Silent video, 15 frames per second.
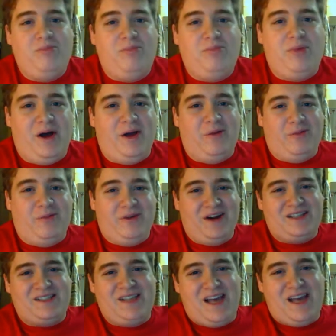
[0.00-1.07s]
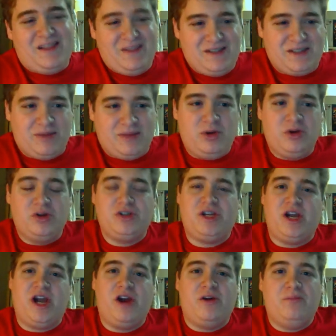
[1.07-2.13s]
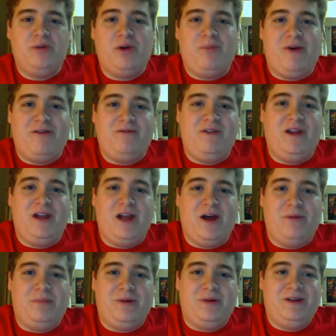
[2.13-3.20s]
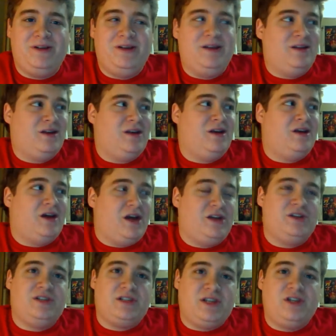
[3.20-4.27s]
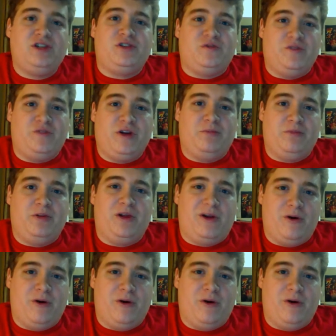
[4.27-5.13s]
But when I sat in this computer chair and put my feet up, I just felt at